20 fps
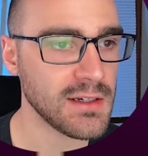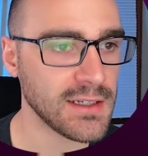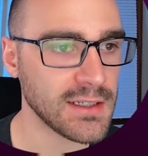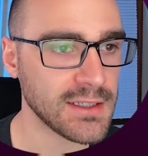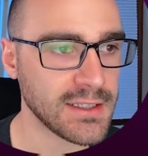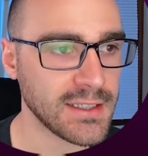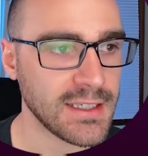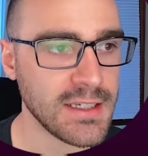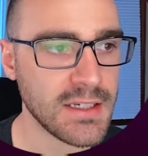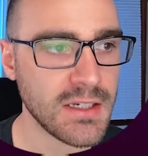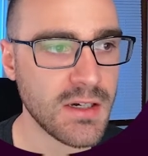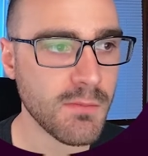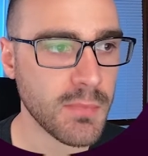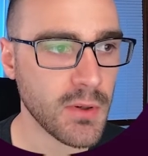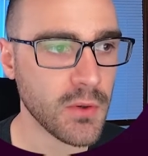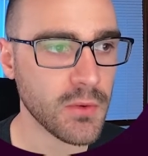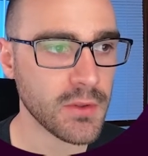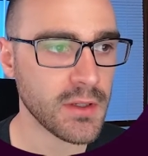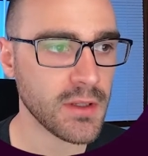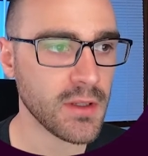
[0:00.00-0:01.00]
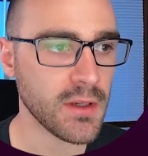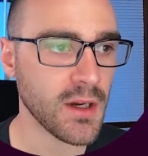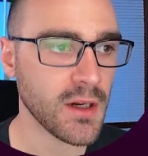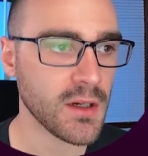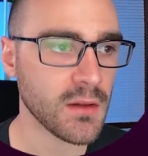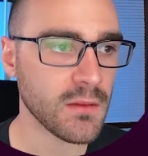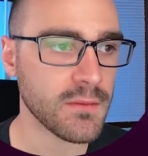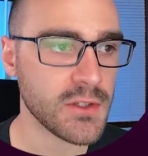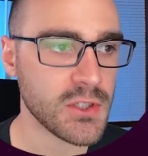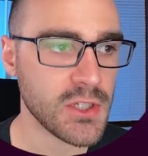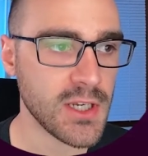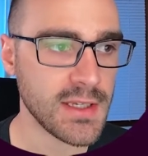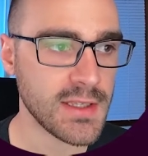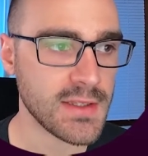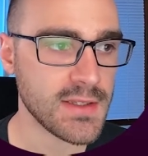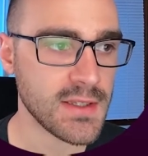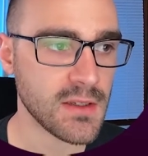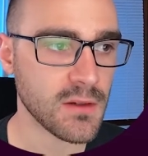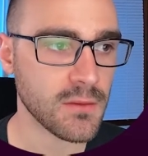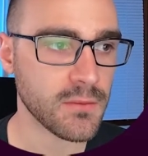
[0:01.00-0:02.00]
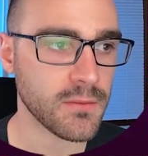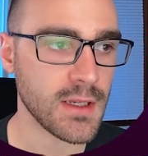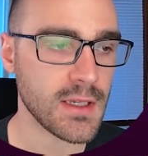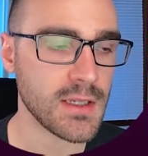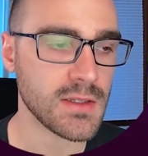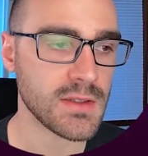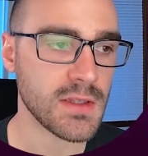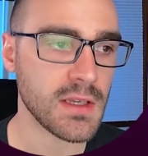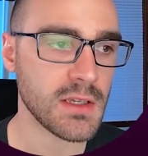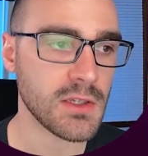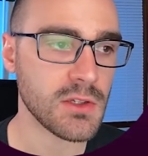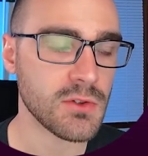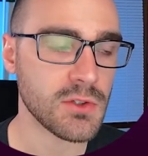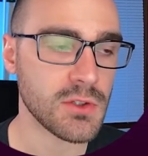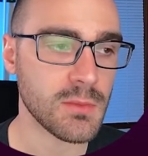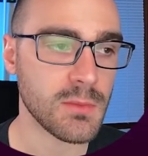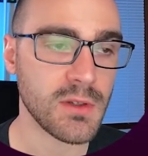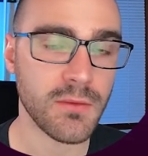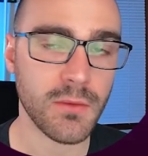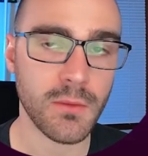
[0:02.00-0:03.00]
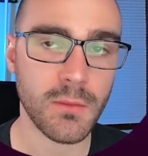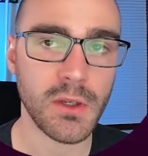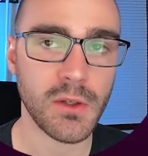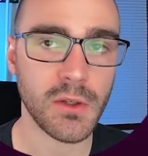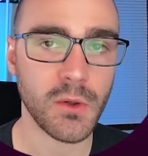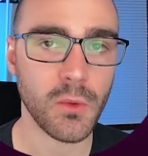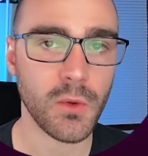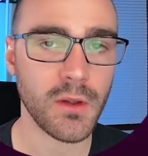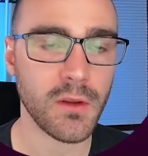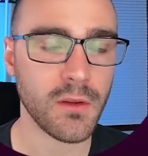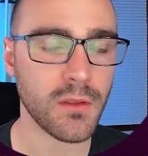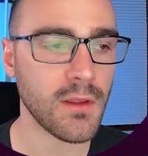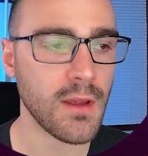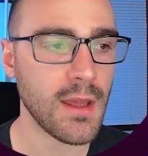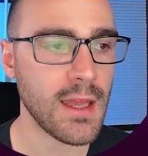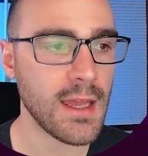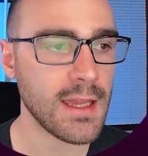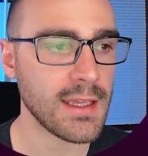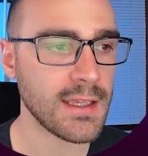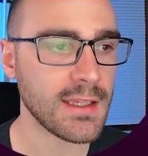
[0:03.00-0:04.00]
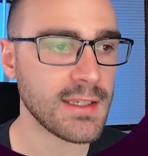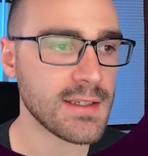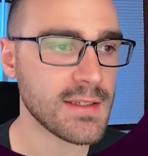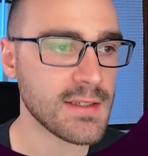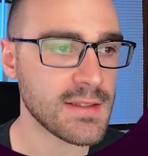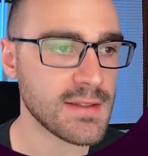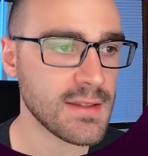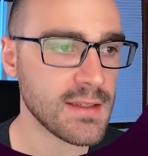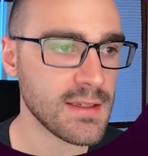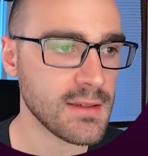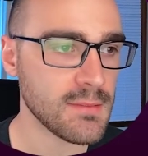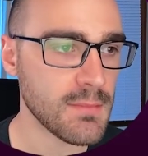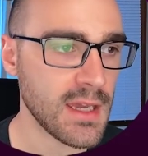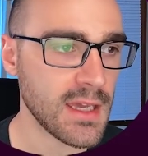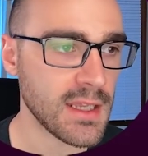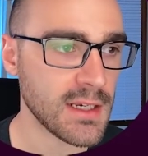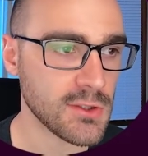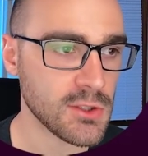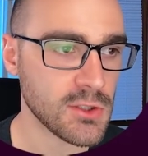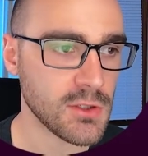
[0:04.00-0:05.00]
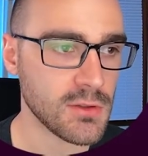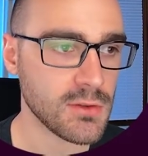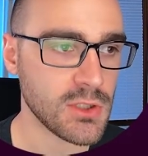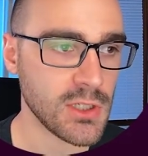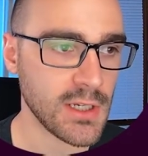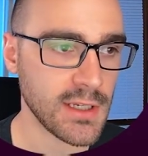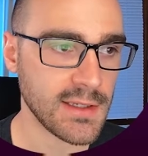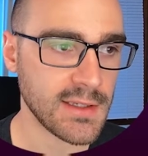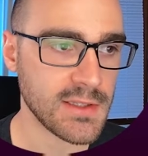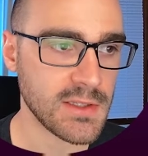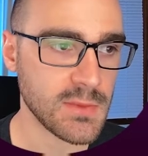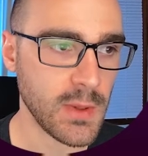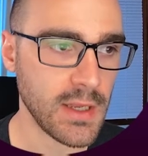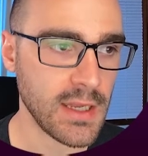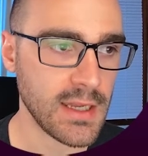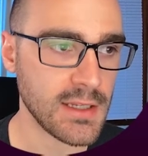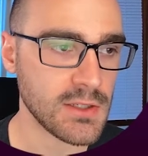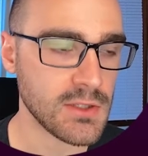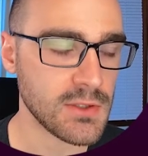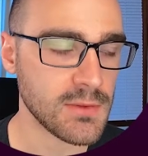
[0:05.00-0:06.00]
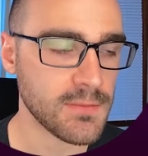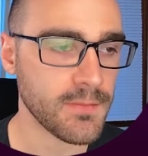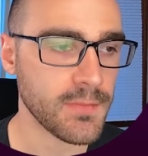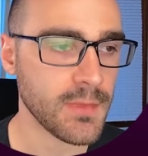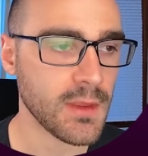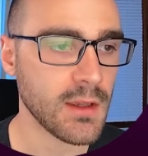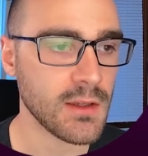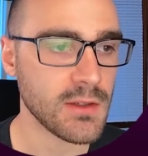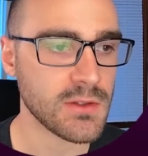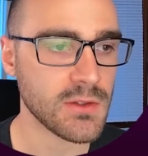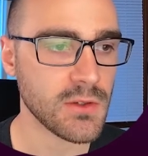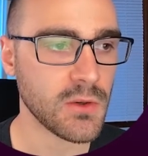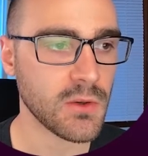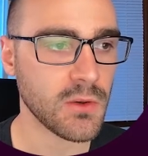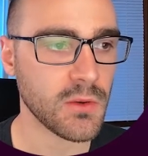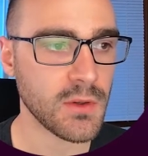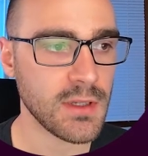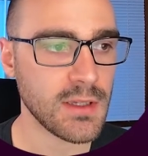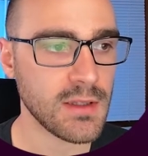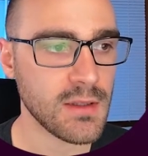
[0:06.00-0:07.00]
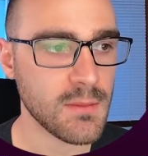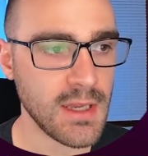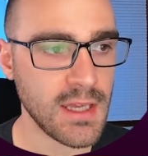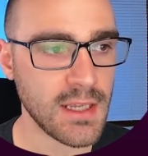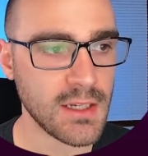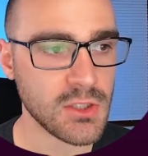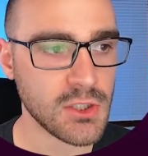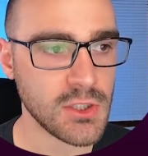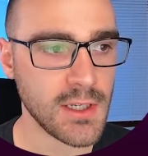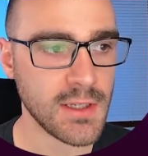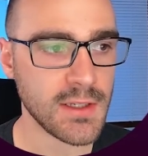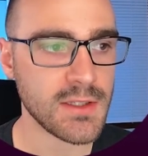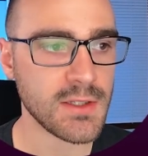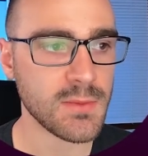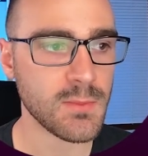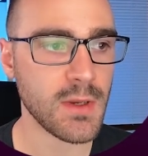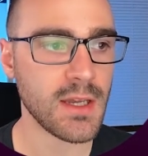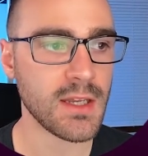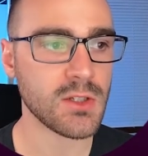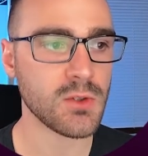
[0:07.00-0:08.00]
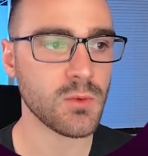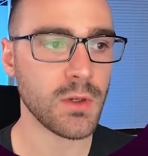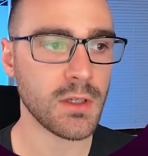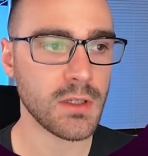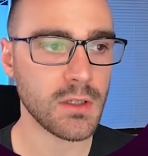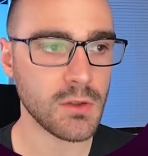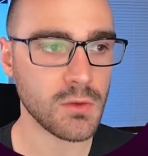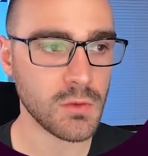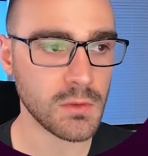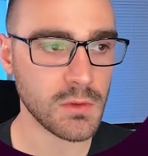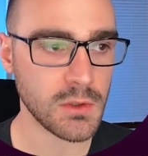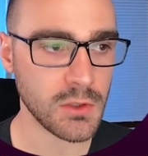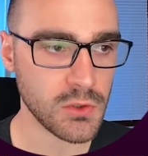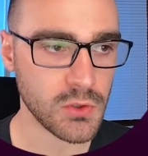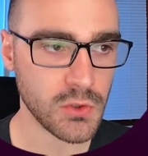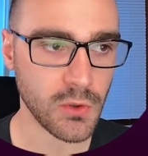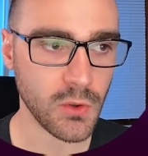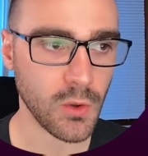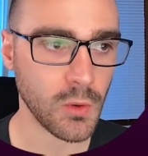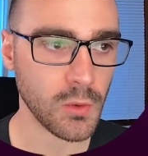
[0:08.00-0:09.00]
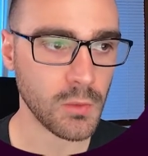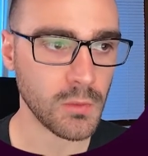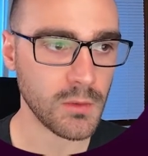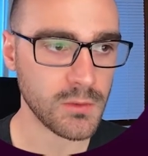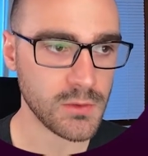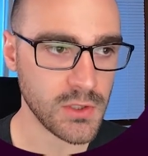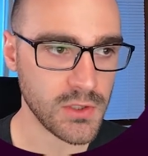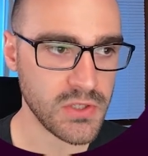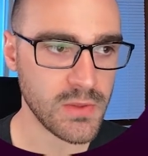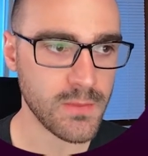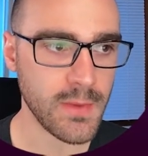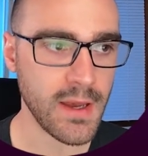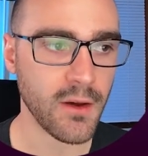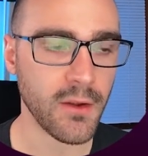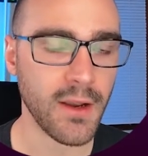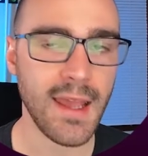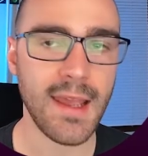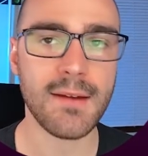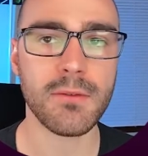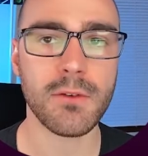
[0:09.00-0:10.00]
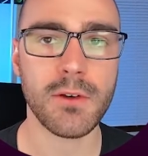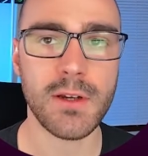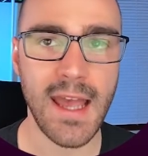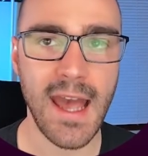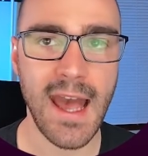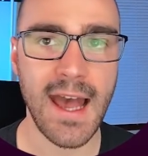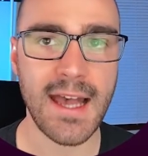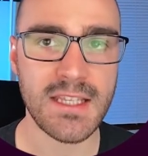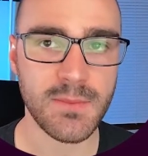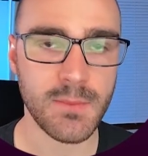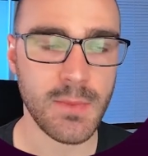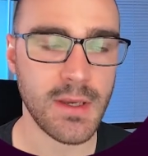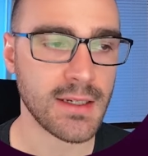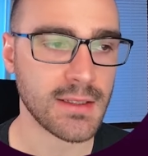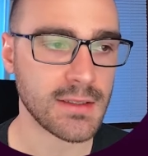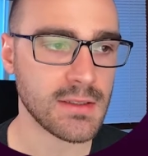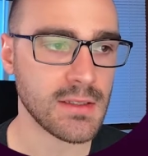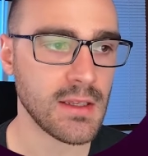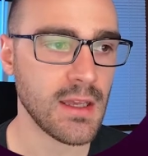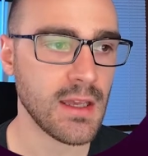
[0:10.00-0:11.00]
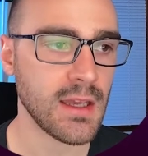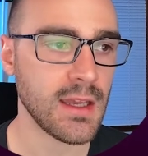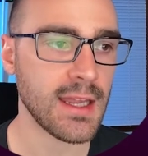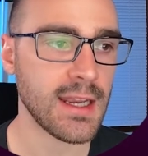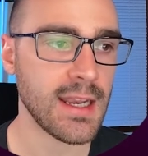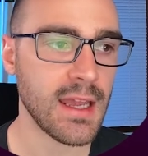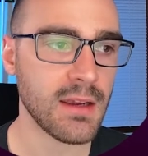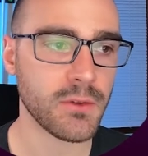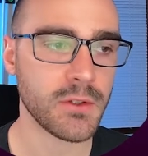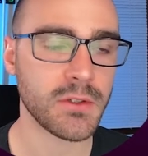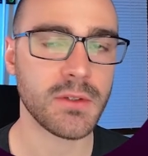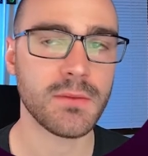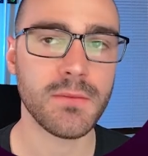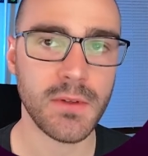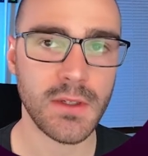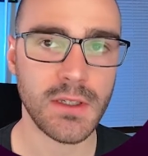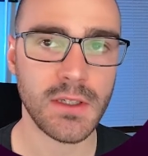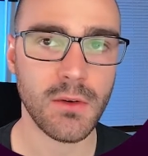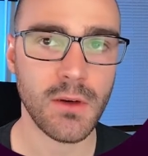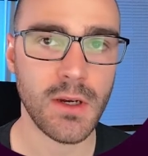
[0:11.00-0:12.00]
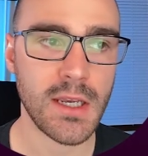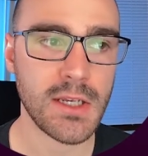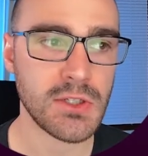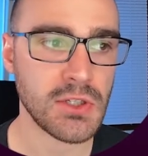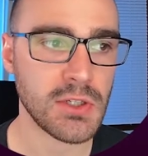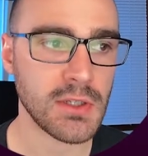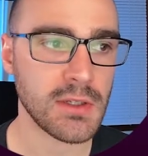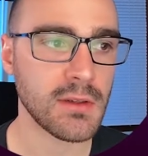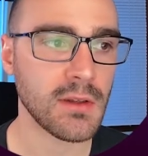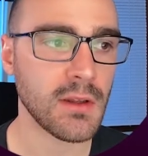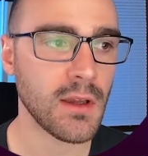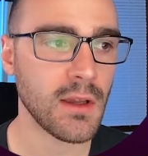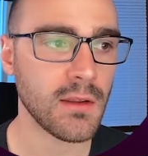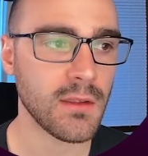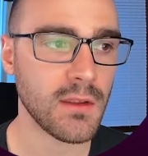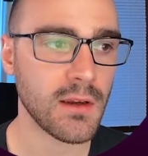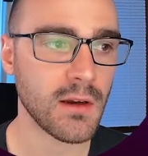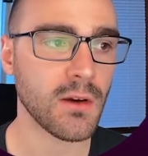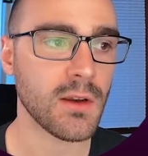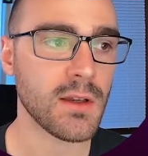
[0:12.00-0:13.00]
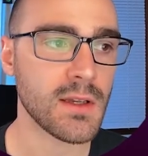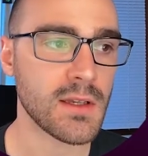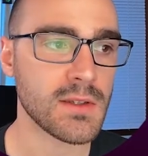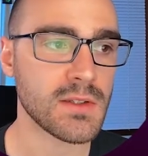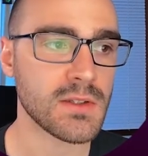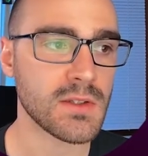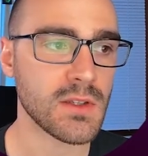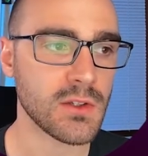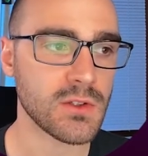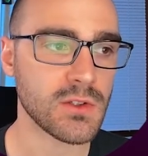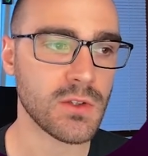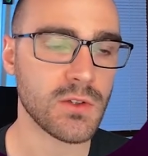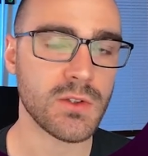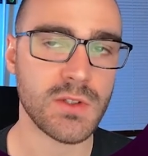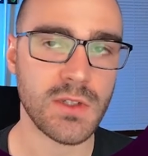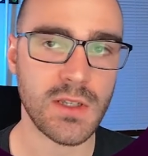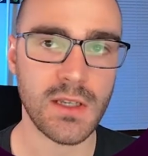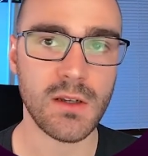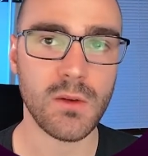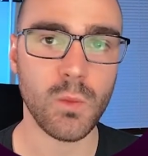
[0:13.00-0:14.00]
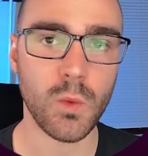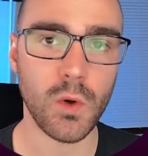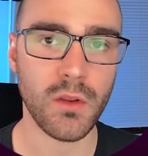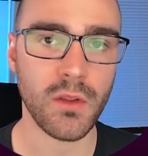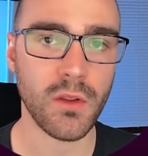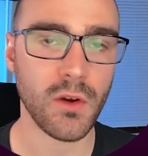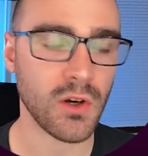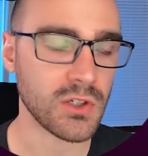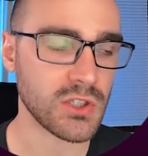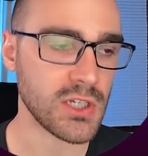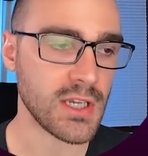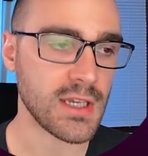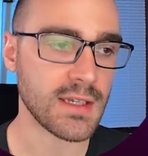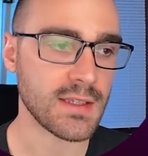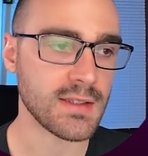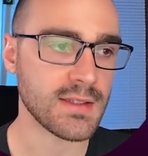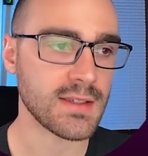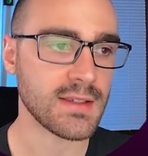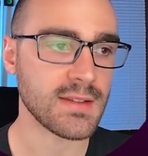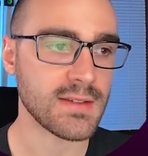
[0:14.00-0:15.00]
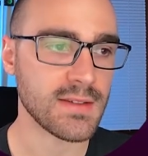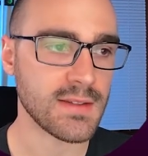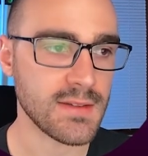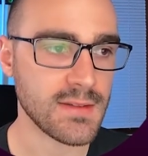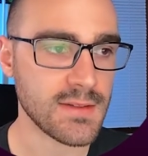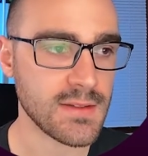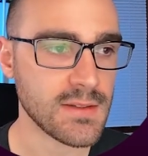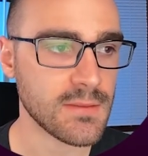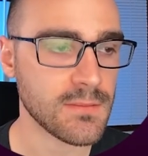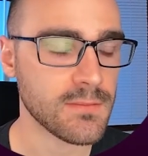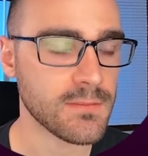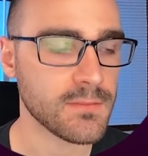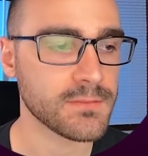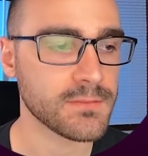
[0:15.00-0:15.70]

uh, key component of the Jenkins interface that you should be familiar with is the Manage Jenkins page. So in the Manage Jenkins page, we can control just about every aspect and every configuration there is associated with our Jenkins instance.